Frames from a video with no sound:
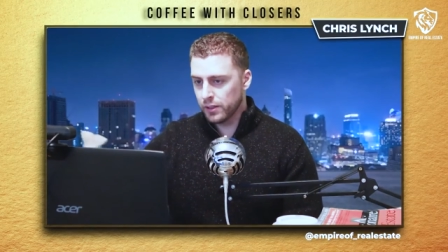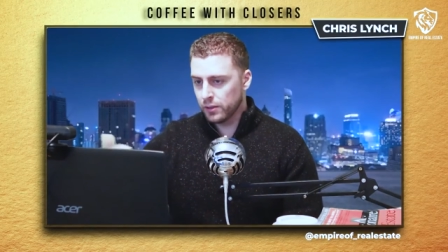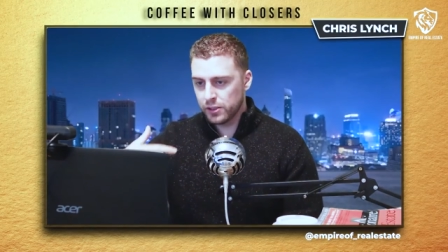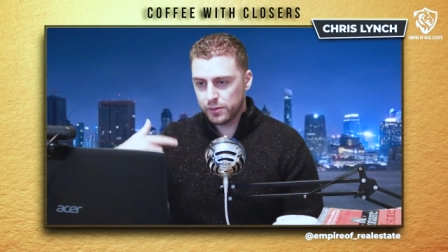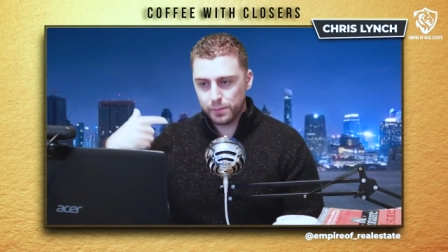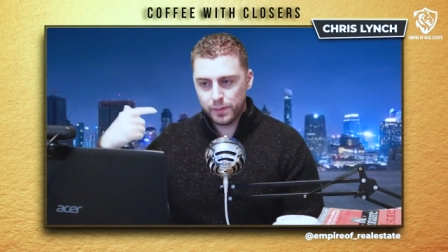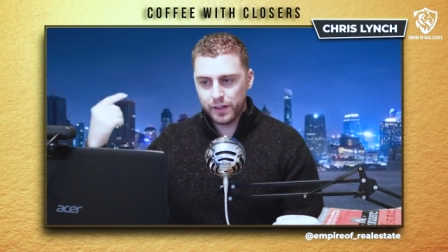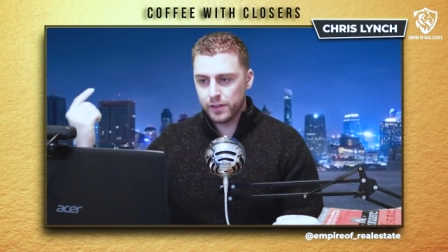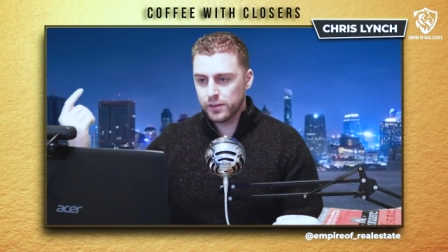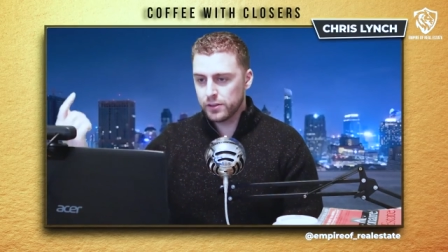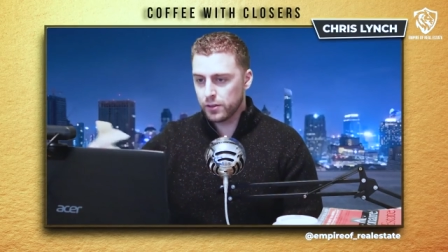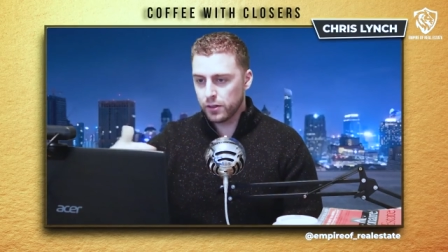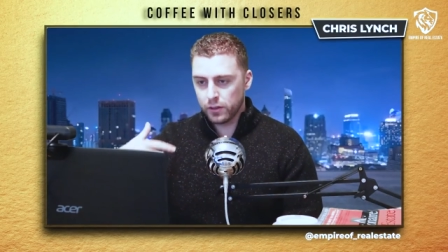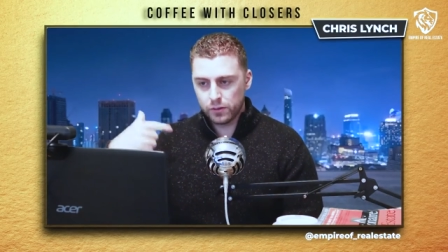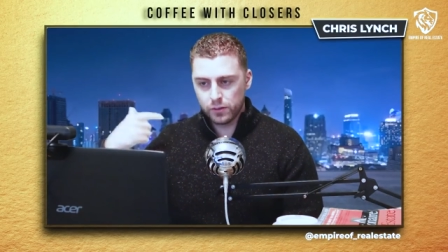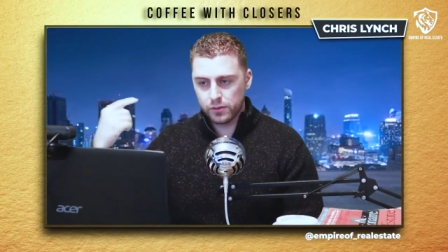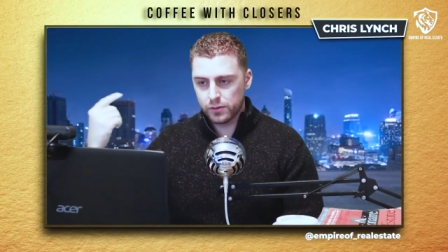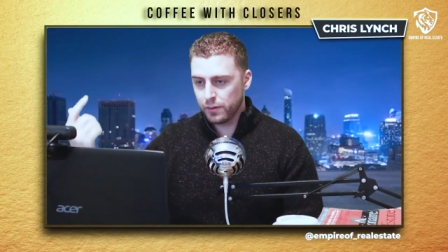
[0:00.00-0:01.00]
you know, spinning
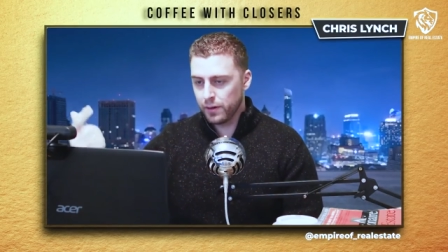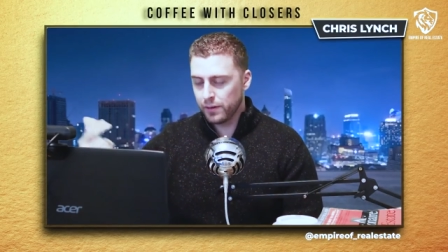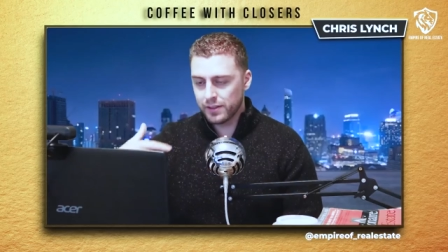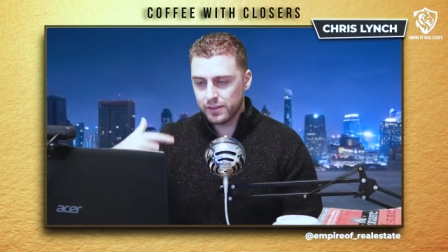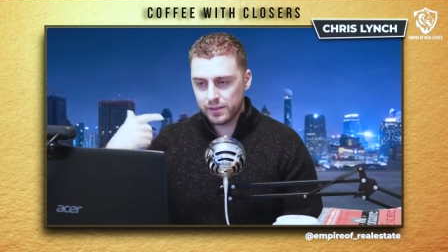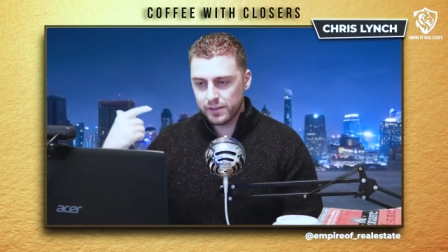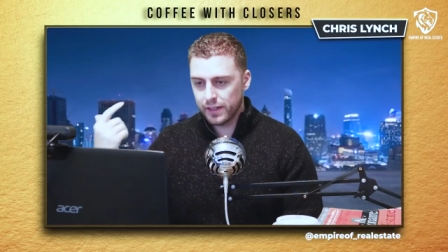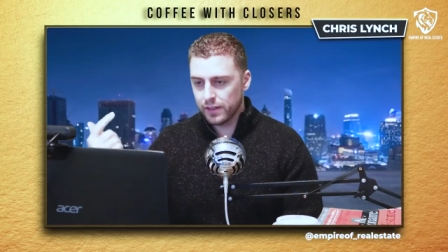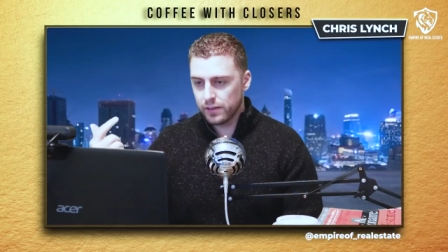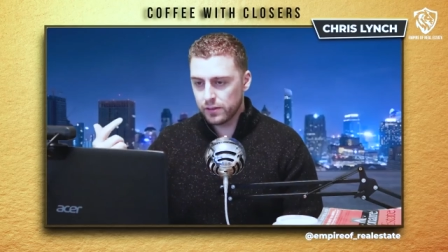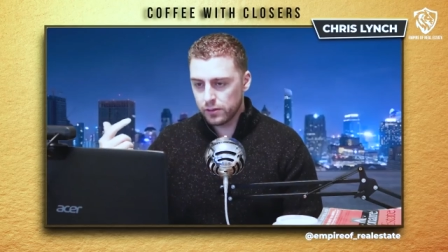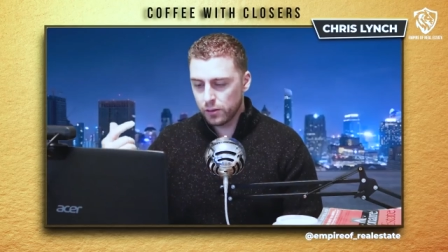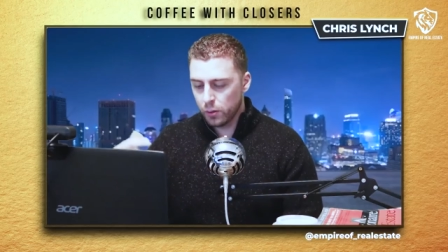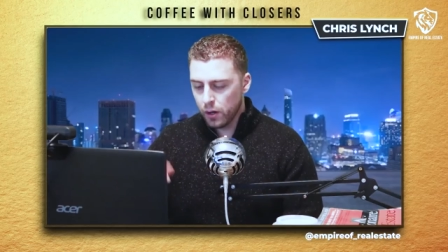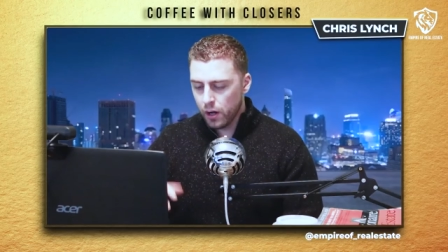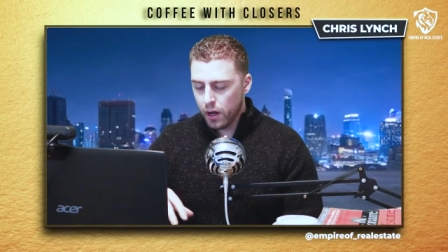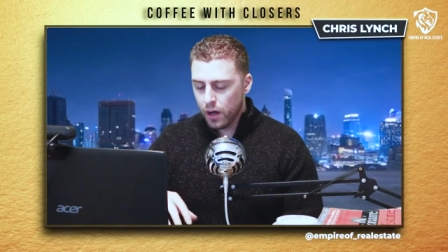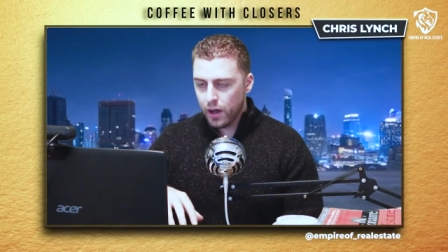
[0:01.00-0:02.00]
circles around the state.
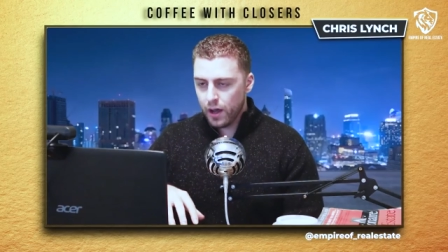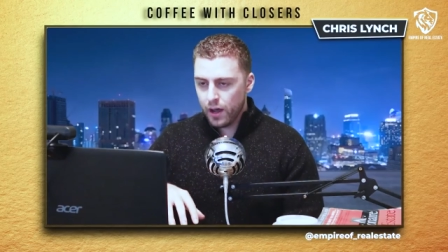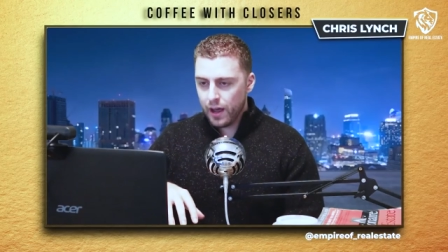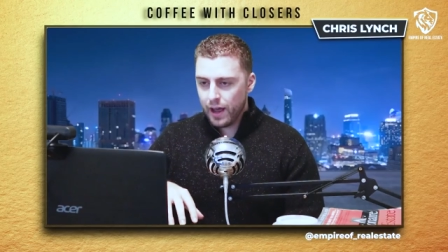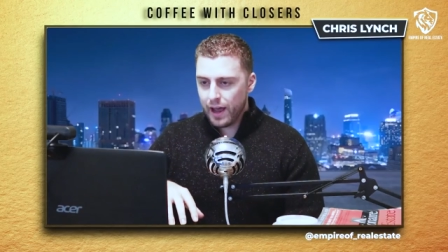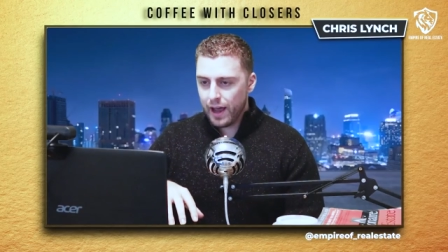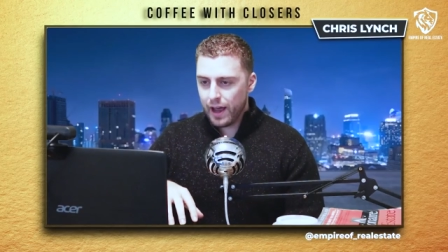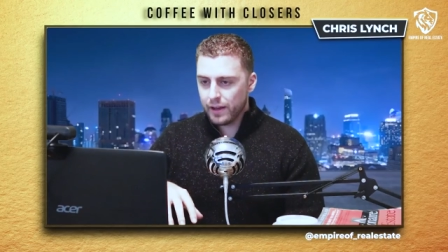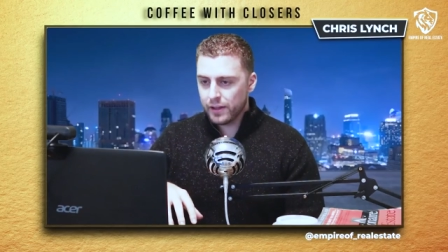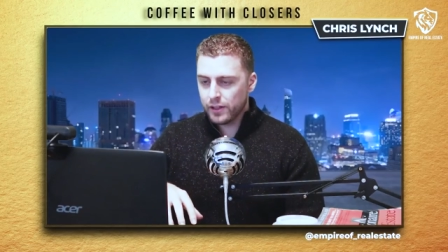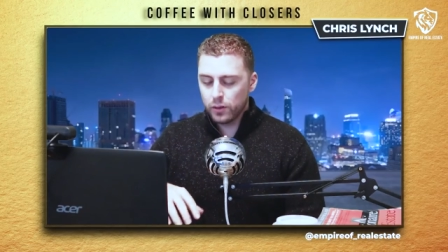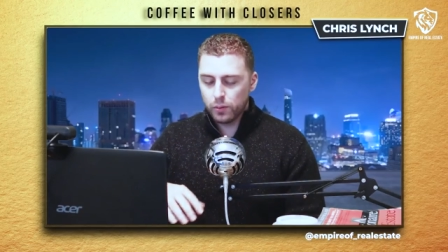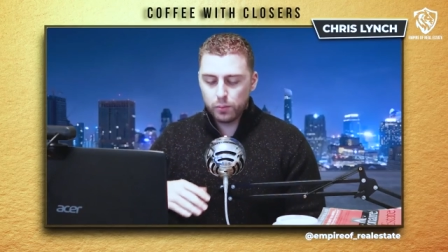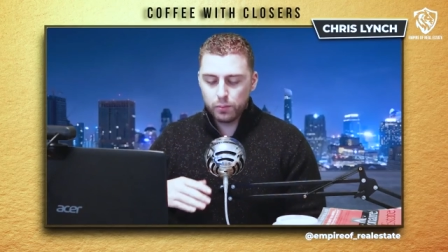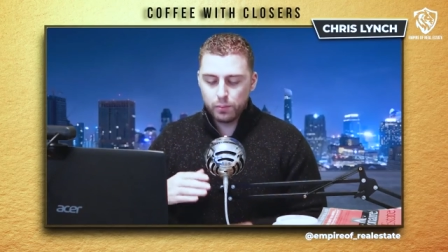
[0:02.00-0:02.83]
So, that's it. You